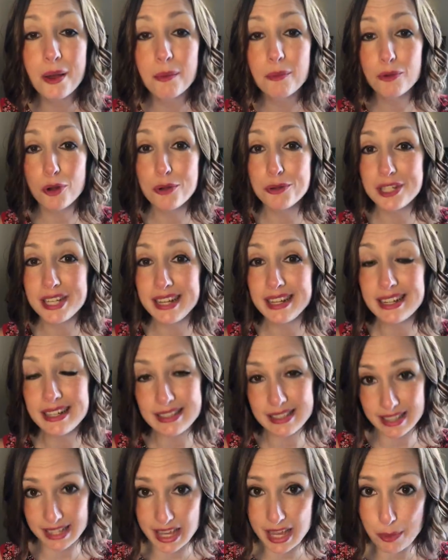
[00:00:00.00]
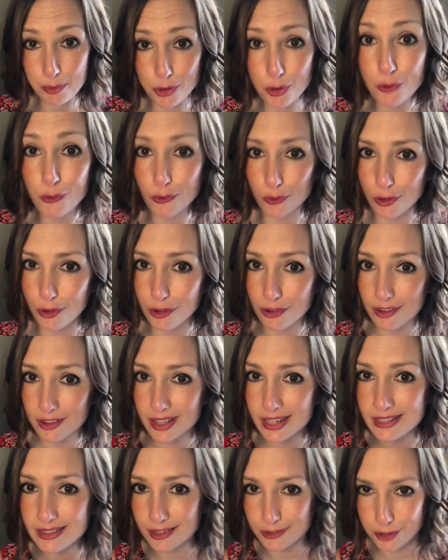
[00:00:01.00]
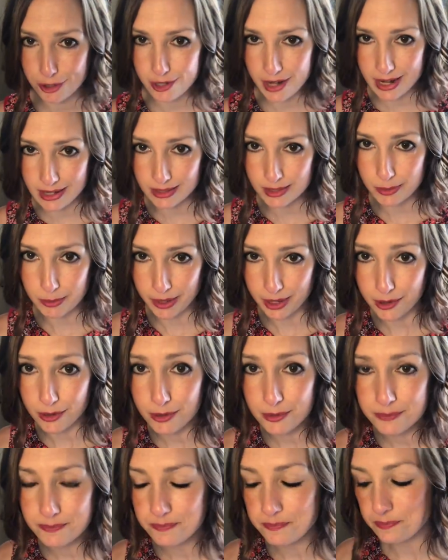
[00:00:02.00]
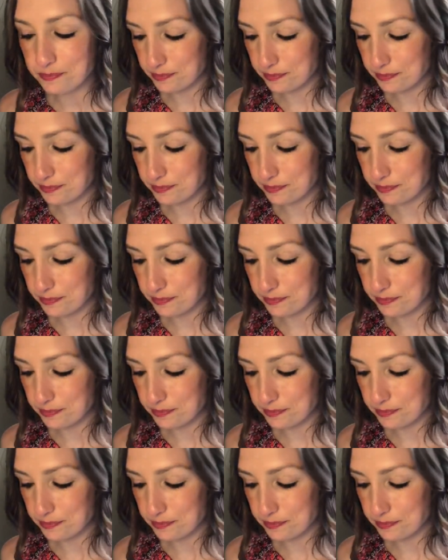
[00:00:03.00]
Protein is to keep you full until your next meal.